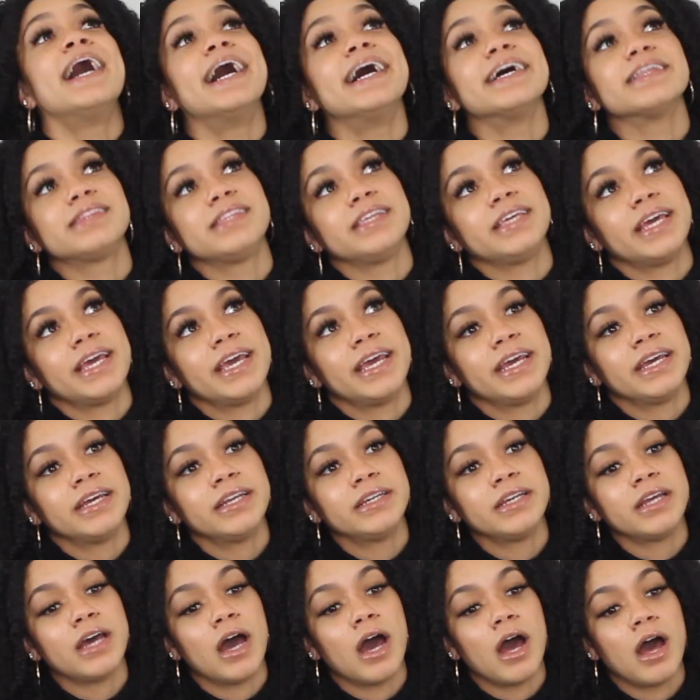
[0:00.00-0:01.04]
At the
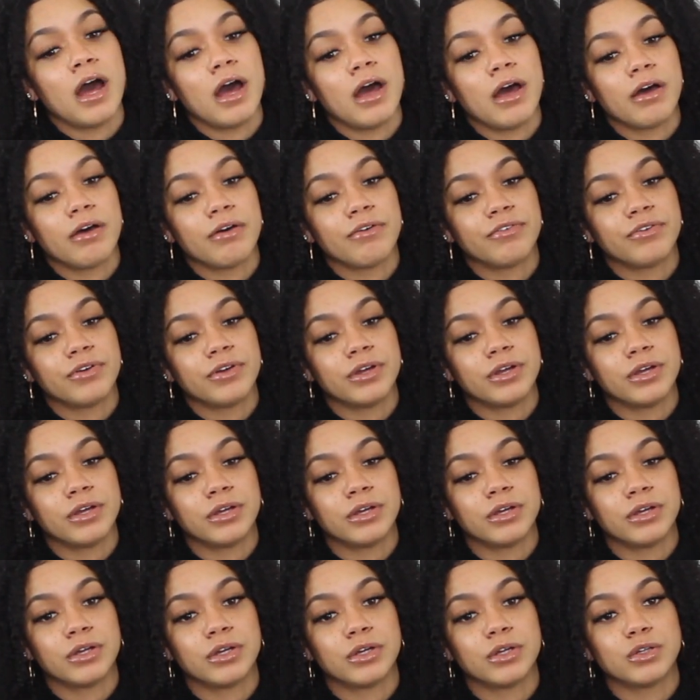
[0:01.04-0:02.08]
end of
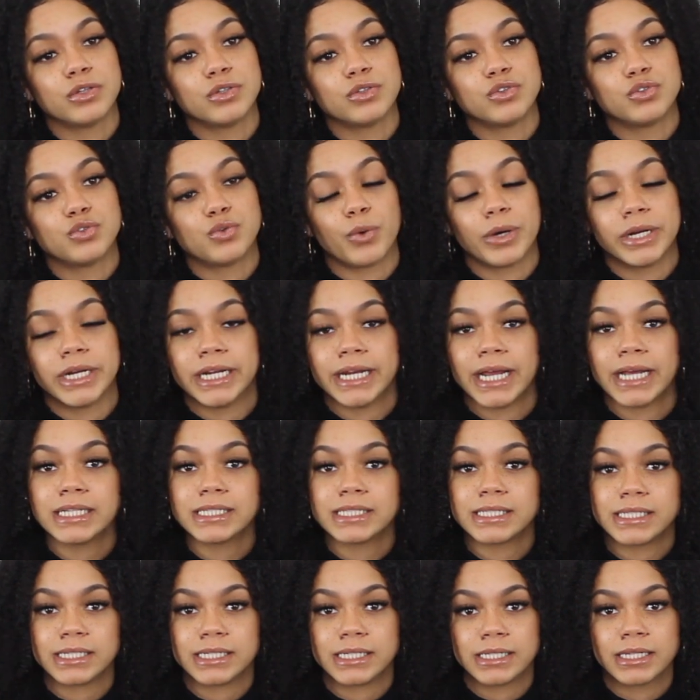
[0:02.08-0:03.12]

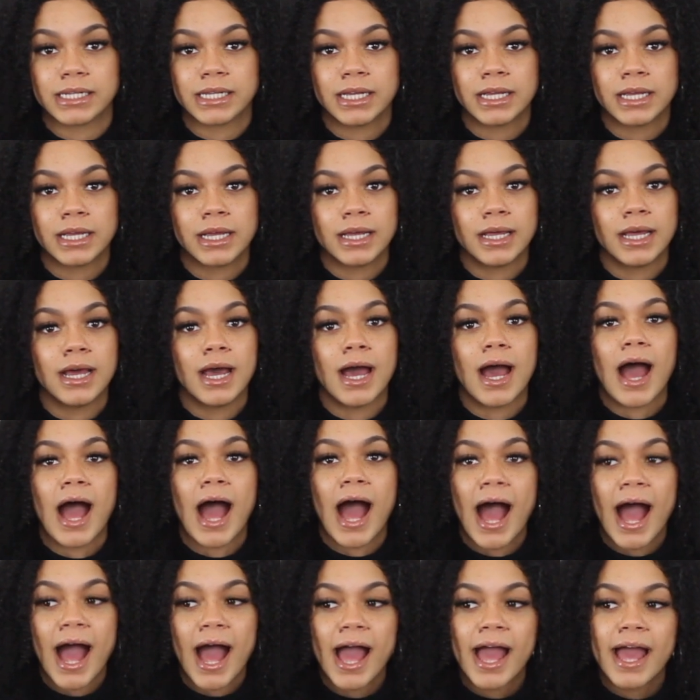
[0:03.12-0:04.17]
2019,
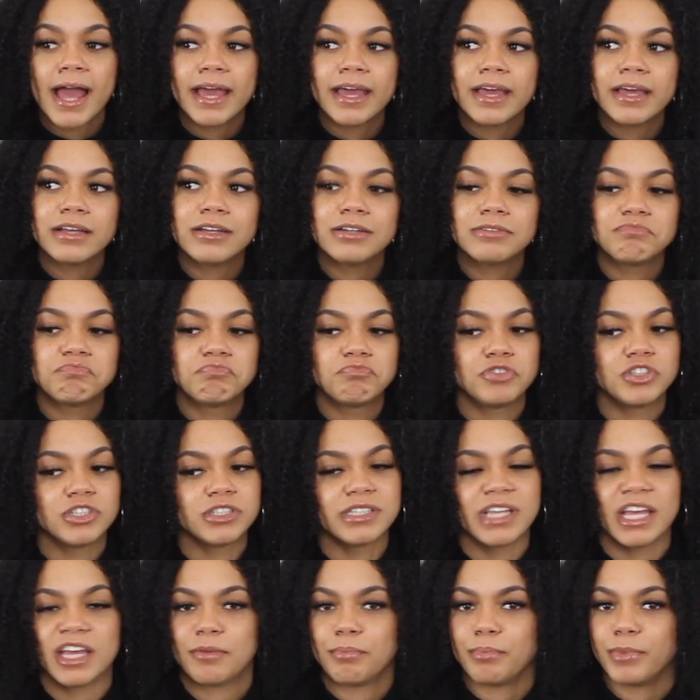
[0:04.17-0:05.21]
I,
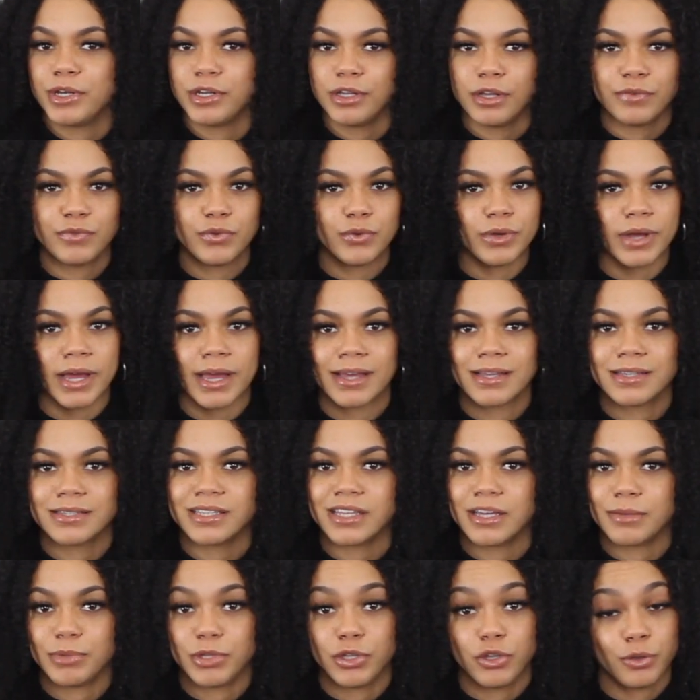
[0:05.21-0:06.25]
just like many of you
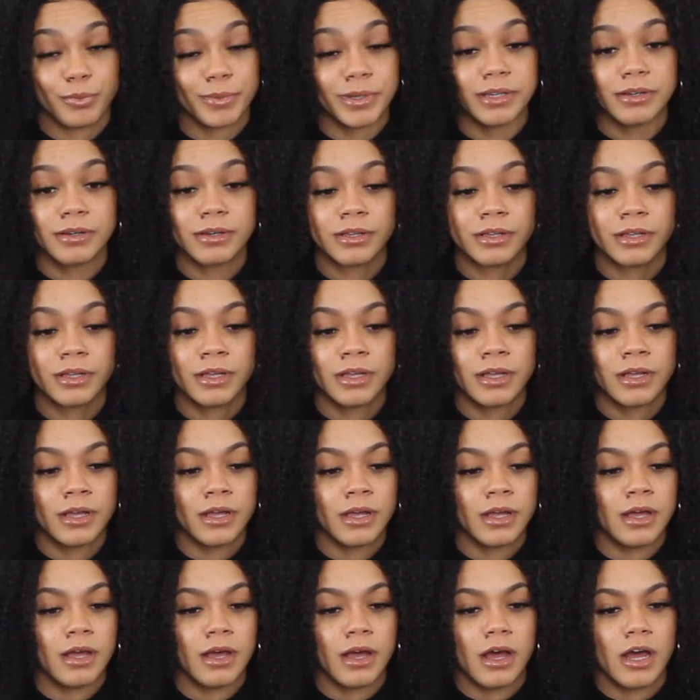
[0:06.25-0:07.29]
guys, am human.
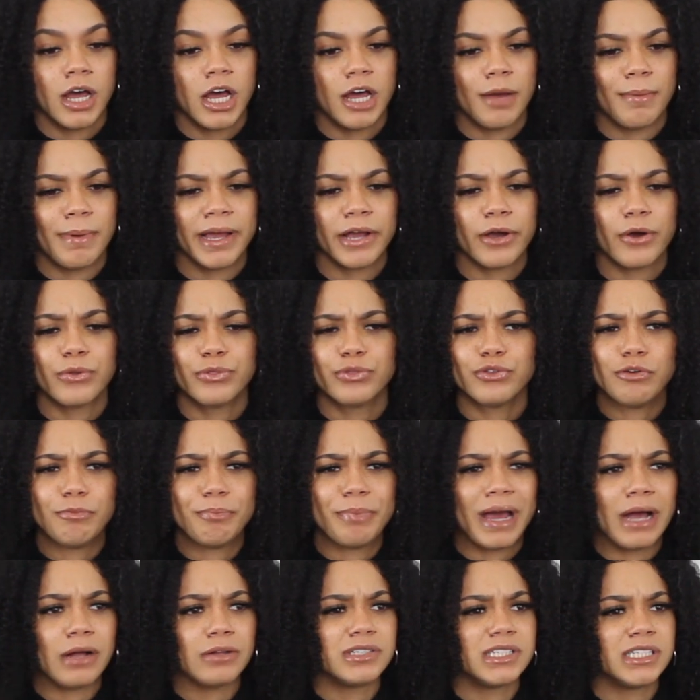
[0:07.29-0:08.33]
I go through
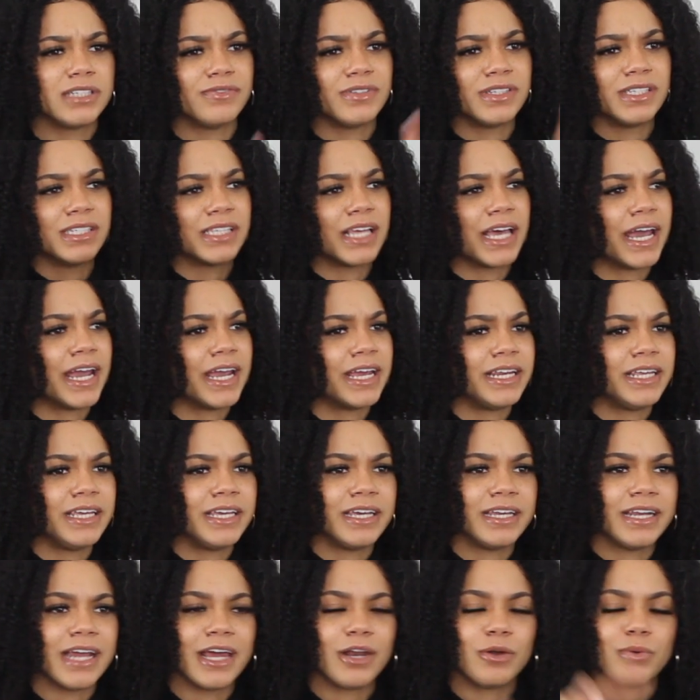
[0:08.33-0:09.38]
bouts of
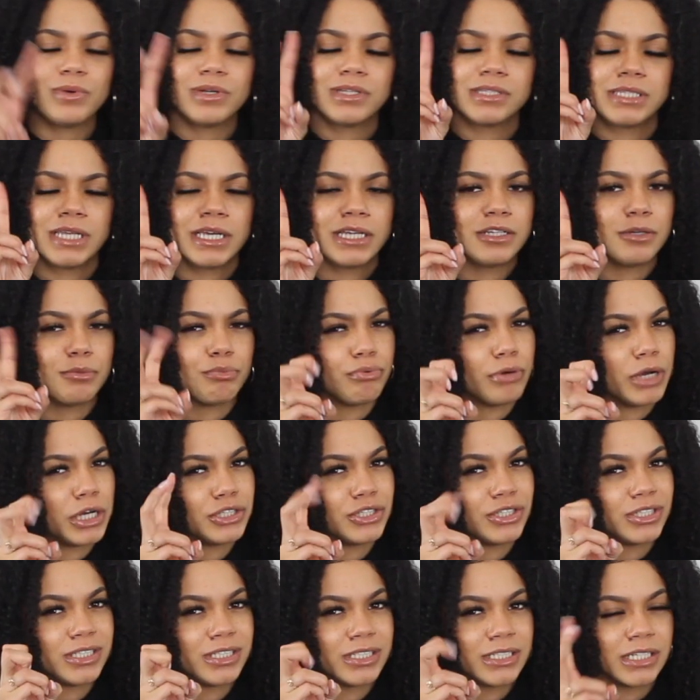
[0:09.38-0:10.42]
anxiety, and I don't want to say
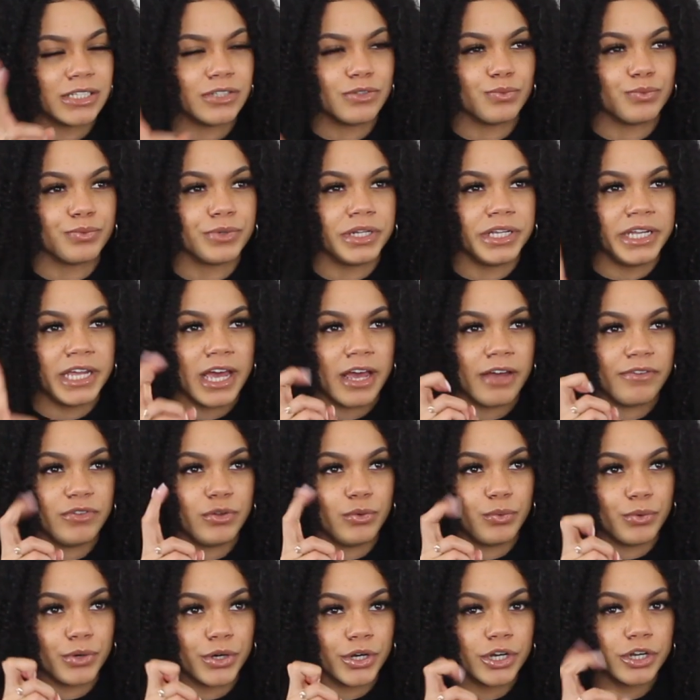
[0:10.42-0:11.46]
depression because that's a really
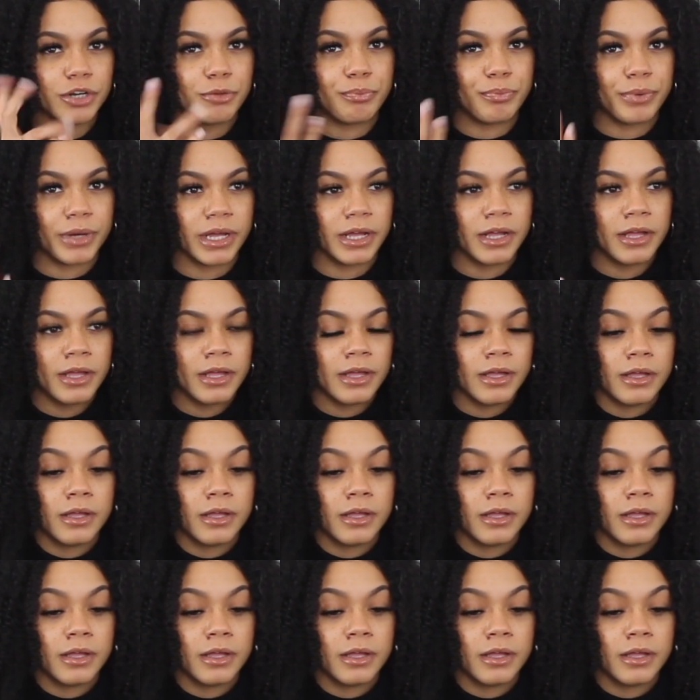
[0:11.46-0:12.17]
heavy word, but